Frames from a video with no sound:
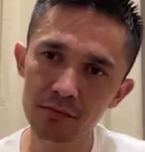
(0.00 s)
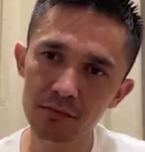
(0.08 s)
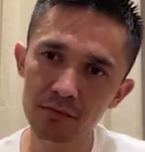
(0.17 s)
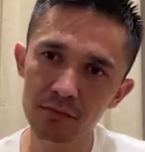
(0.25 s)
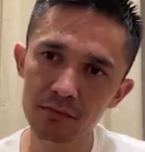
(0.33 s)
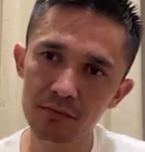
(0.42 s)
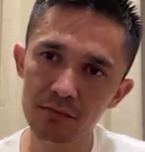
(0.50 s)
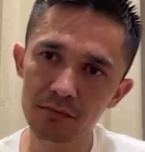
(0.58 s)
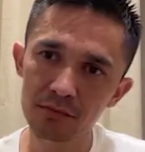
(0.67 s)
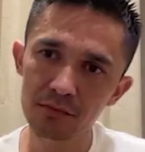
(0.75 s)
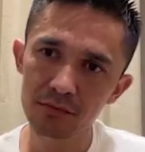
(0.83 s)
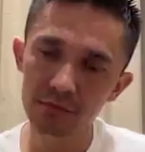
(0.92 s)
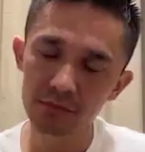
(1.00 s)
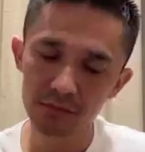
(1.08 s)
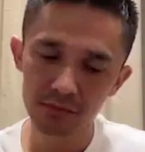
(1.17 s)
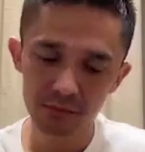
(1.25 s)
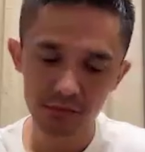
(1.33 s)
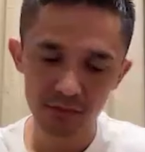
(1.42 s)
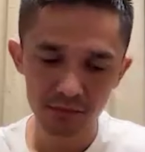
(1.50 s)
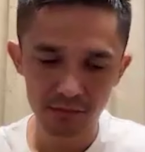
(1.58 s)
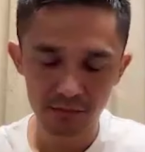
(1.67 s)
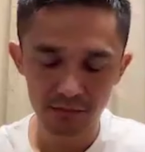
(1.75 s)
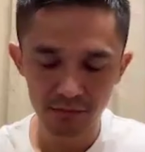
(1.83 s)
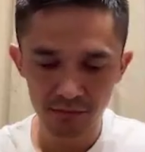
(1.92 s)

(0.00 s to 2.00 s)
(no one is talking)